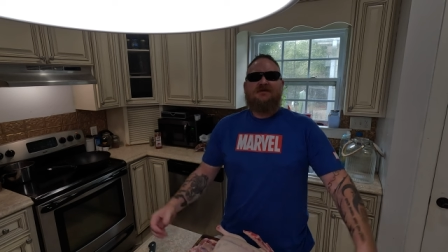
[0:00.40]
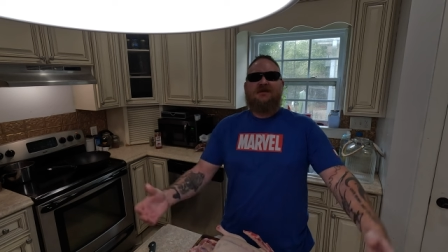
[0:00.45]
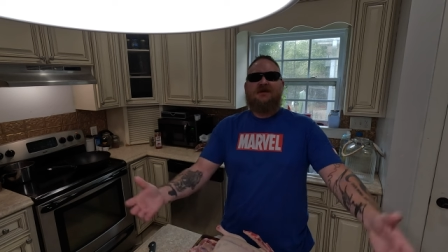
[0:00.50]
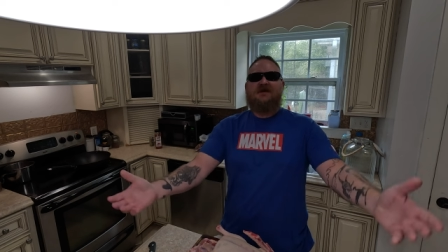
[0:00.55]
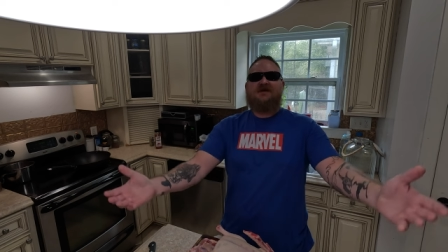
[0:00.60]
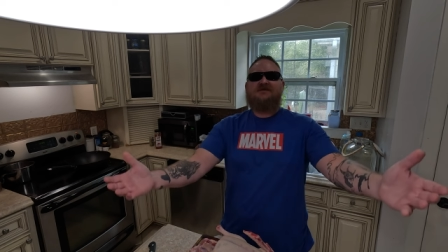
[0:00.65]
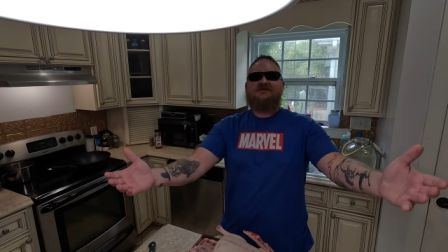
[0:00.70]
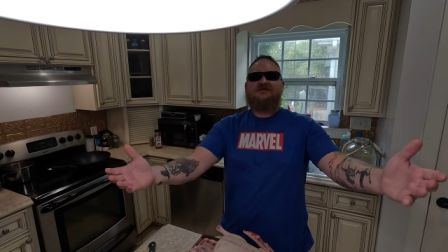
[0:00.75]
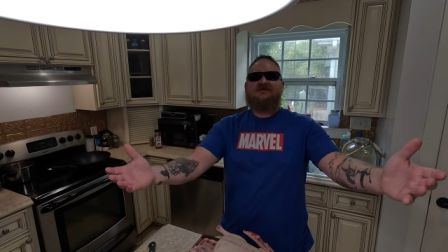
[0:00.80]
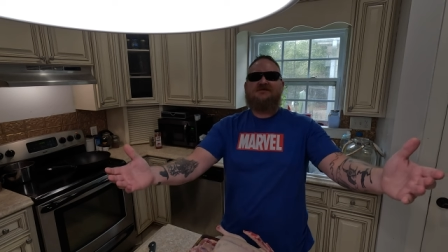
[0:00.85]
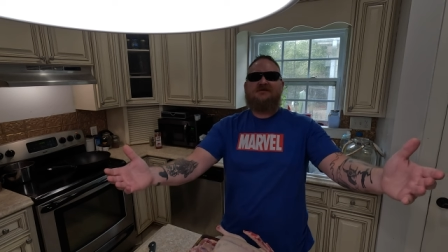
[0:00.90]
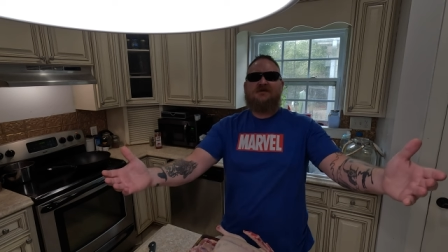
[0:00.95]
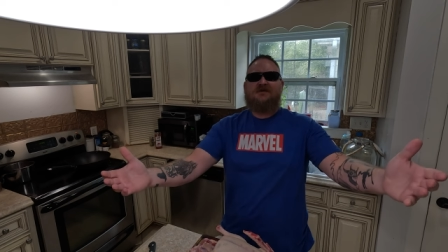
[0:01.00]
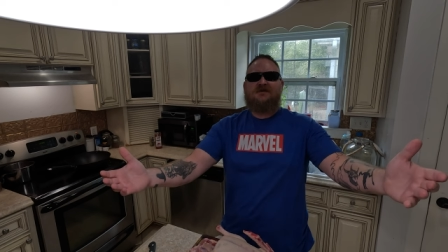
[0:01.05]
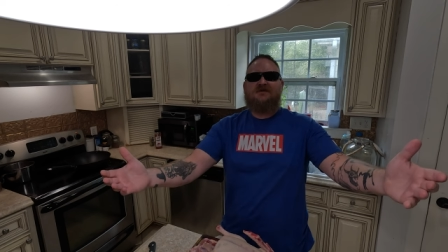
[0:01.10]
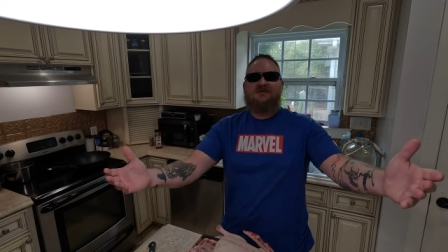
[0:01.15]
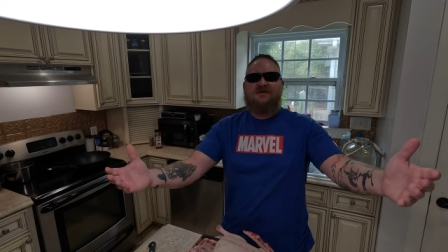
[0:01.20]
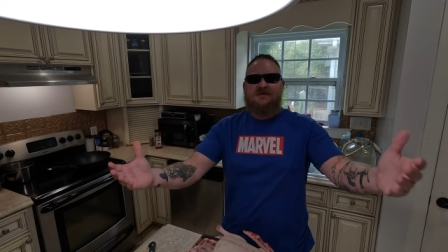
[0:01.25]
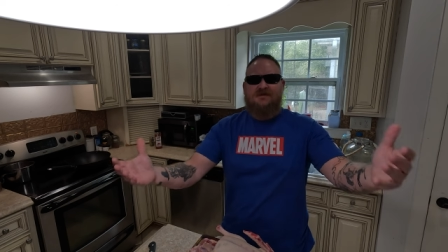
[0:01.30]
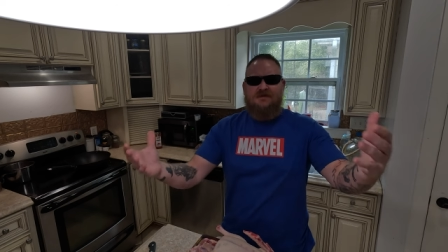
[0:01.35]
Ladies and
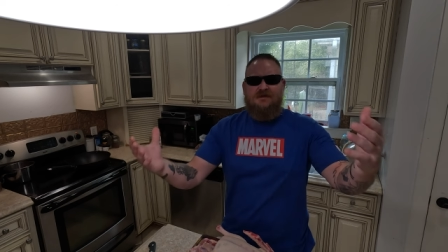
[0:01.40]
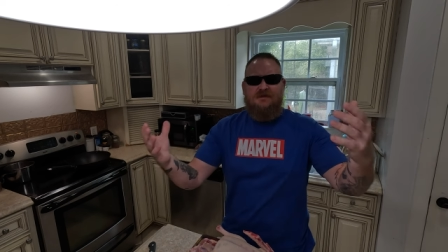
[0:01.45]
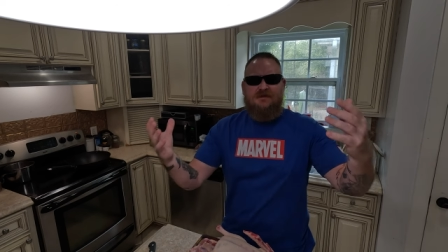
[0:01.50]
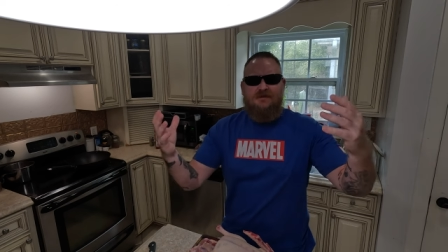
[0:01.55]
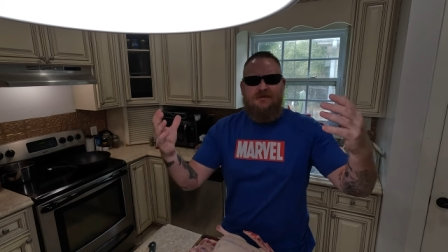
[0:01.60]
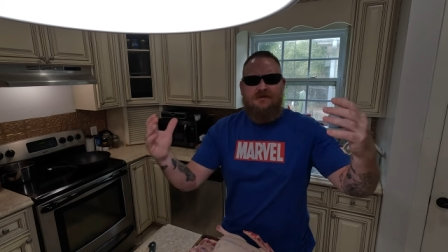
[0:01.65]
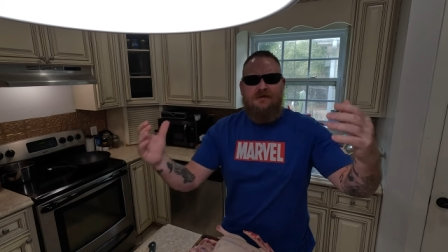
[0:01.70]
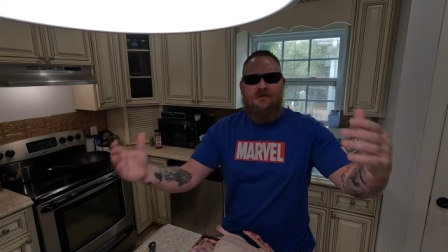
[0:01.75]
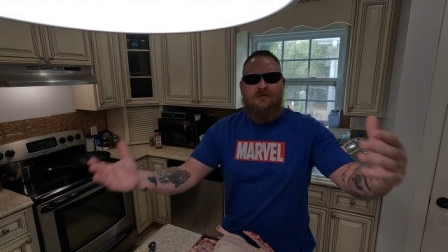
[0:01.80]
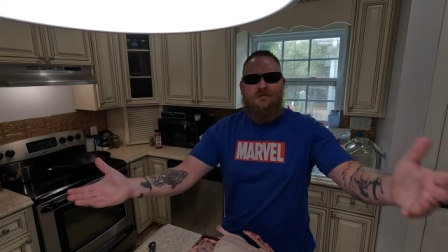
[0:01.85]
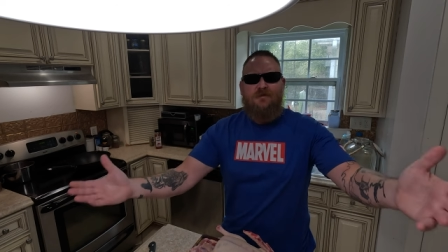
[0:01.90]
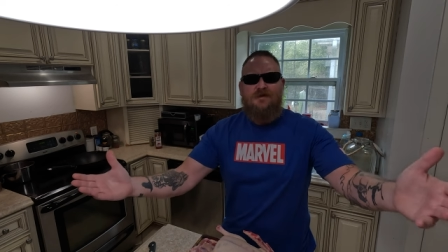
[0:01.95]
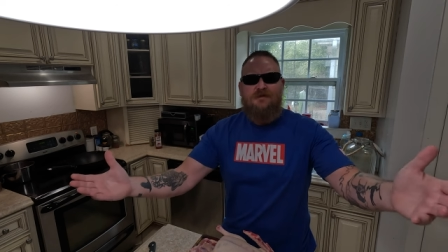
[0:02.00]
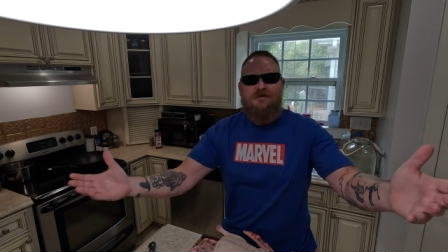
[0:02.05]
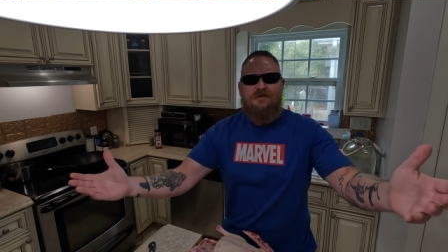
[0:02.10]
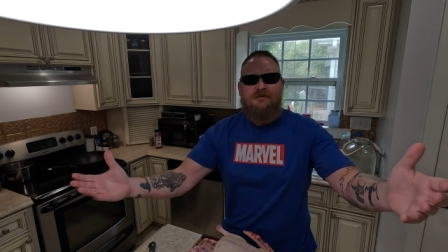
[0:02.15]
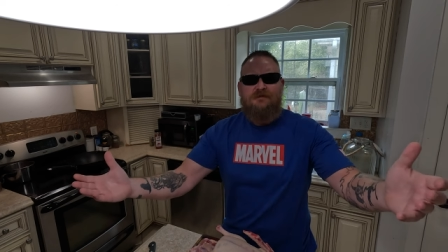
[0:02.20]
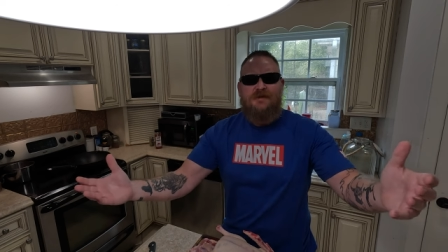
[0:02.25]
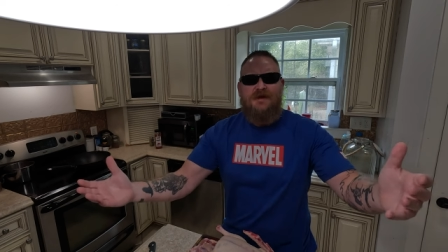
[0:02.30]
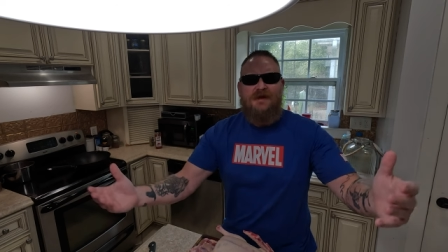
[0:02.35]
gentlemen, welcome